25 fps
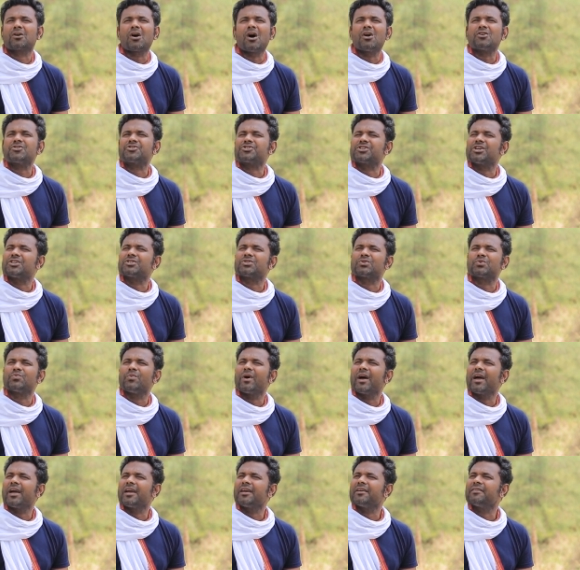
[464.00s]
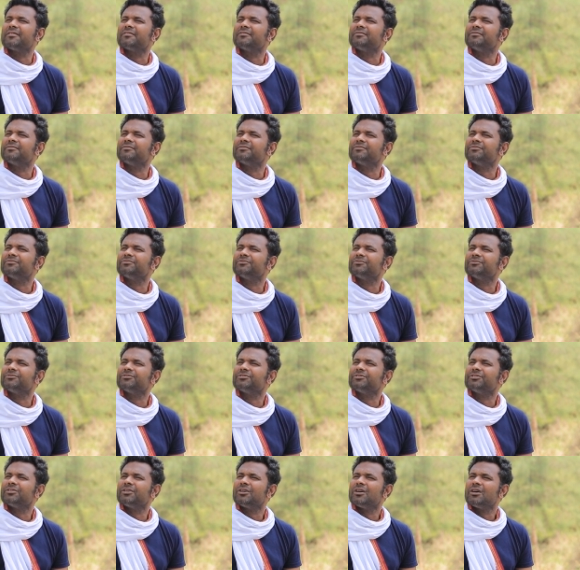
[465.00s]
conscious way,
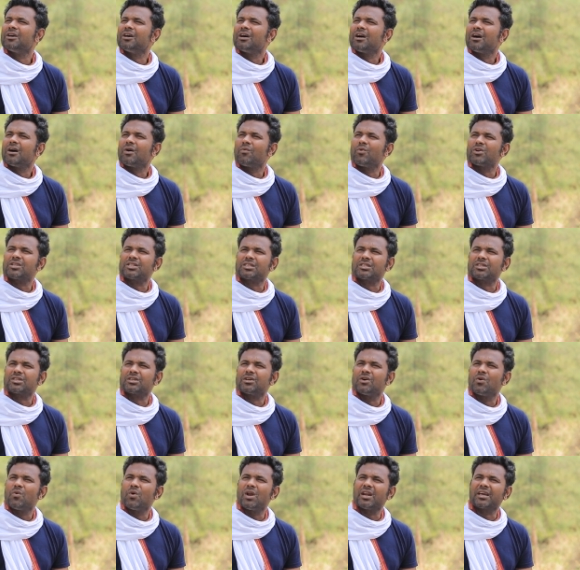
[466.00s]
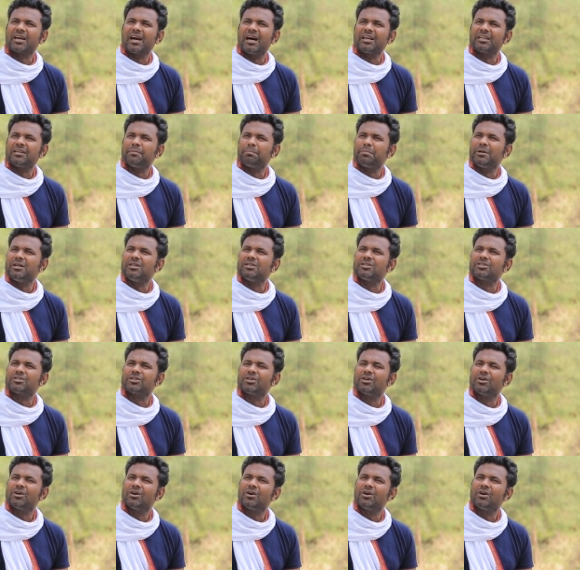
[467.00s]
which will
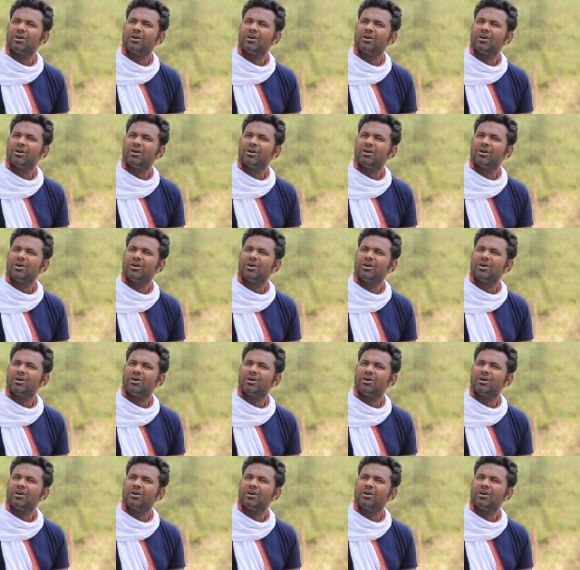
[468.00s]
catapult